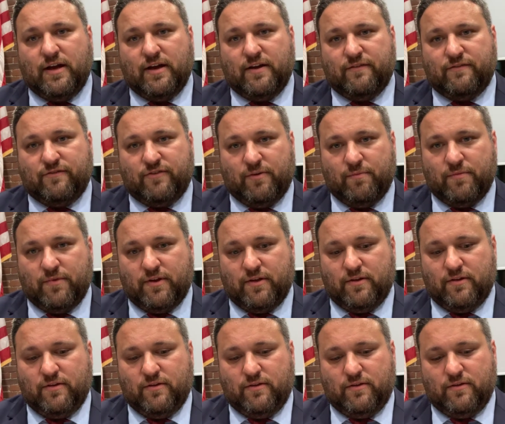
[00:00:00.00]

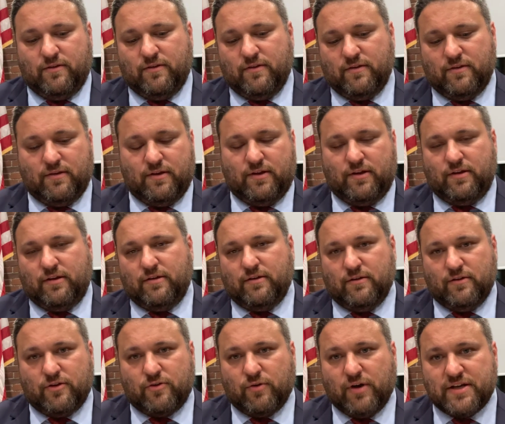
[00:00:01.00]
from
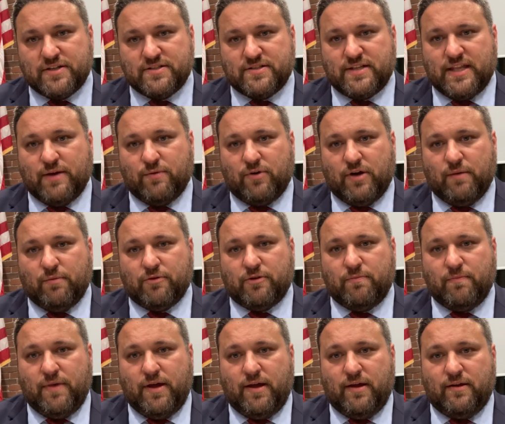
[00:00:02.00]
the corrections they were able to
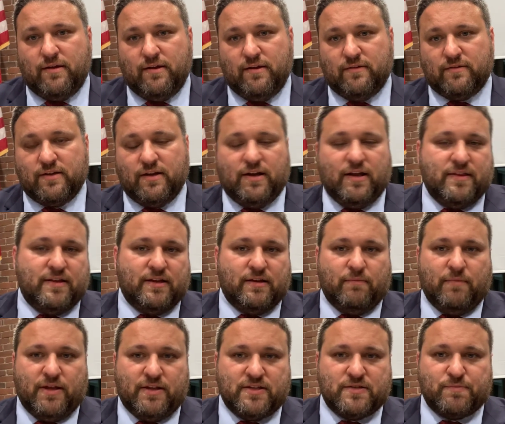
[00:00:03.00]
make is going to
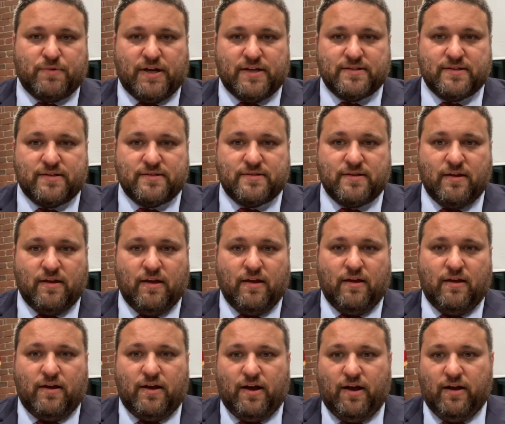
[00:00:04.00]
make this process
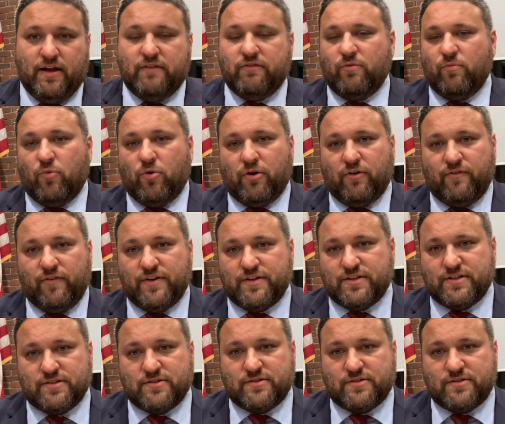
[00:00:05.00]
even more efficient.